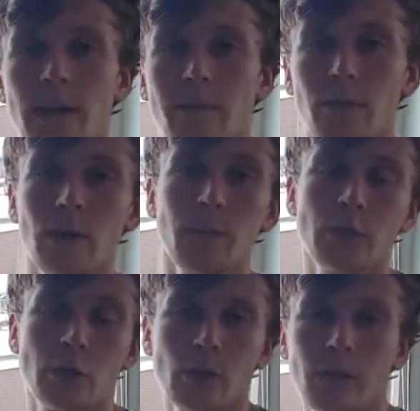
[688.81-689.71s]
If you did, be
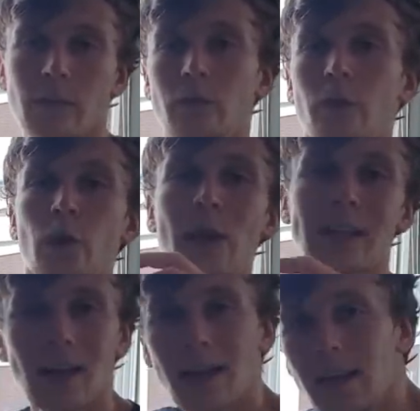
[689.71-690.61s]
sure to leave this video a
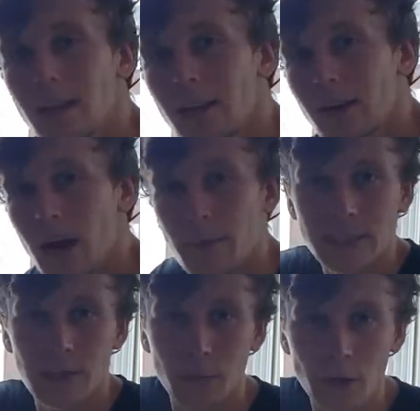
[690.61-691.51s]
like, leave a comment
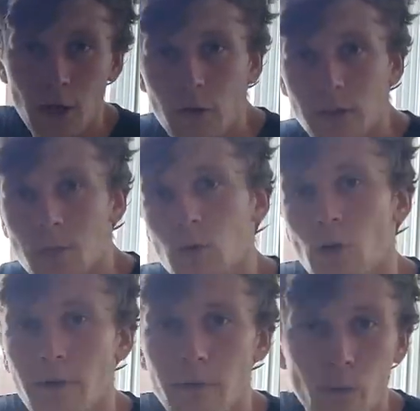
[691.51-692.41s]
down below, and
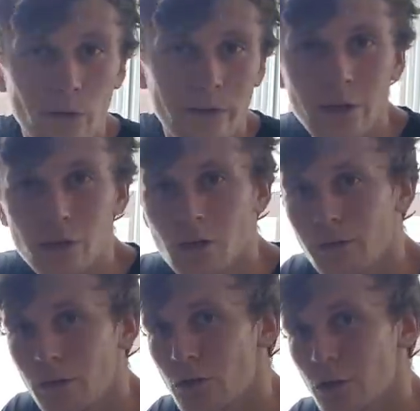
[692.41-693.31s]
subscribe for more videos in the
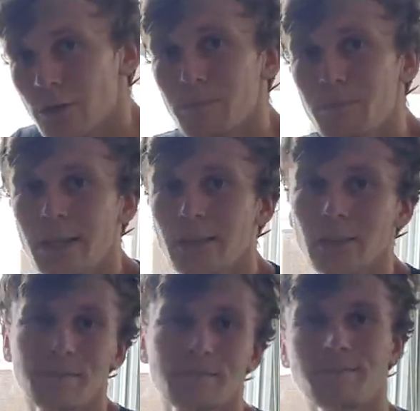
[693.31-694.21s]
future. Peace.